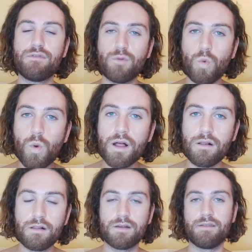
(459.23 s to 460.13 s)

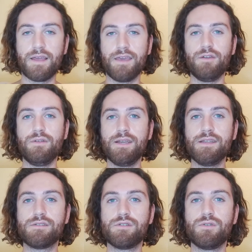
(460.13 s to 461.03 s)
will that you
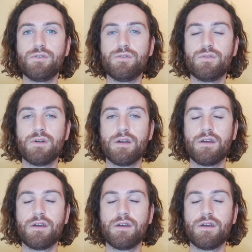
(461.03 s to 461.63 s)
need to